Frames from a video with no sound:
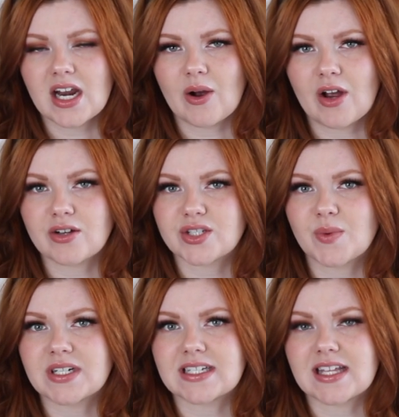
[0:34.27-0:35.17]
Now, I also
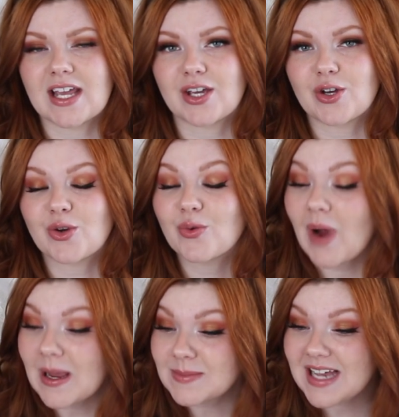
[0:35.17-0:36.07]
want to thank
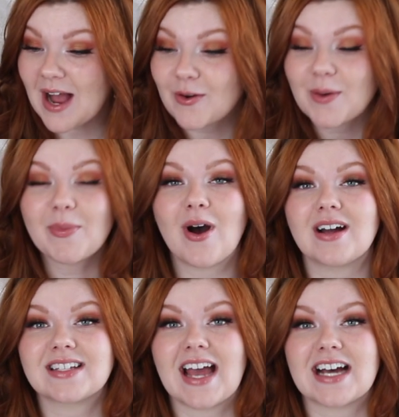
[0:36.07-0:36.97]
Crimetown
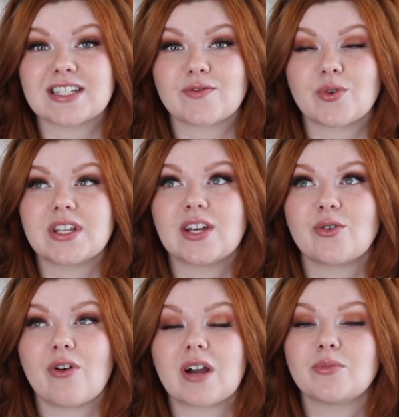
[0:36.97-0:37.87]
Podcast for the
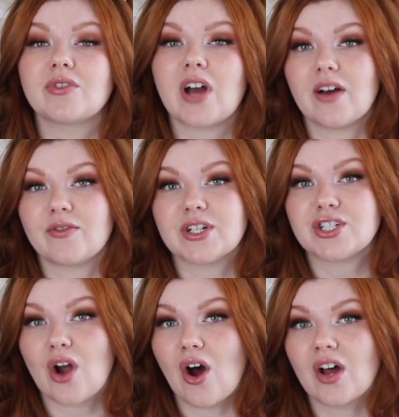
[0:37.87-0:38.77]
incredible
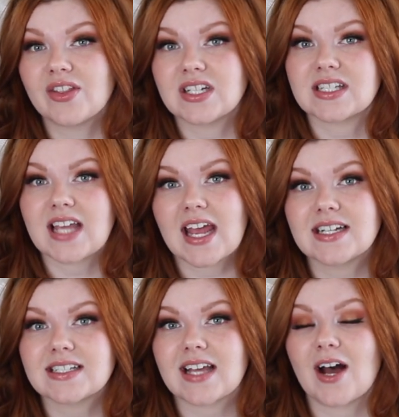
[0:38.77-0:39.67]
coverage on this
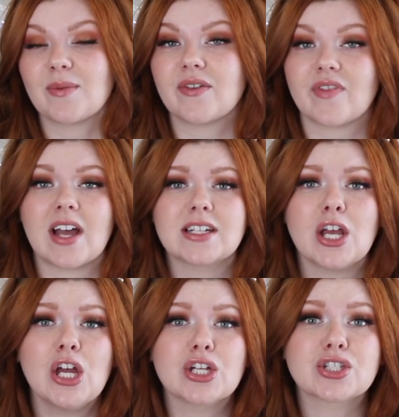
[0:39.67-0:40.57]
case that helped me find
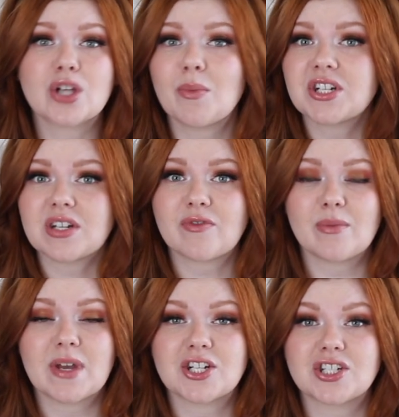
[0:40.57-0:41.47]
so much
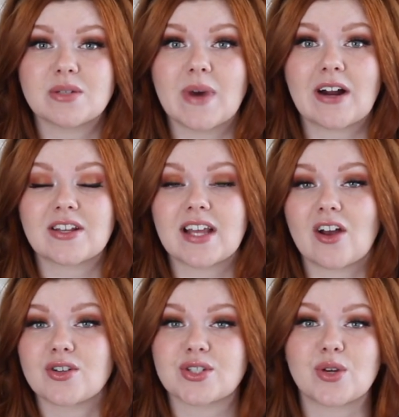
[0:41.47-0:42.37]
information about it. They
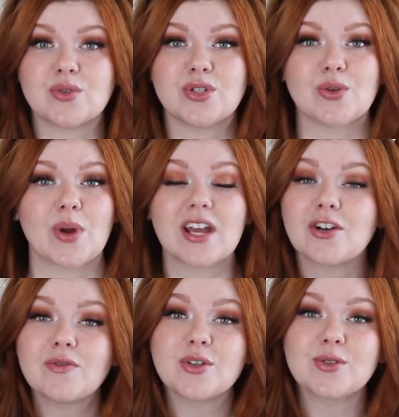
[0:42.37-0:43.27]
also do
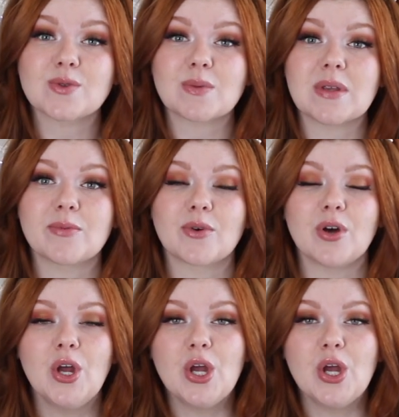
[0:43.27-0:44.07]
interviews with people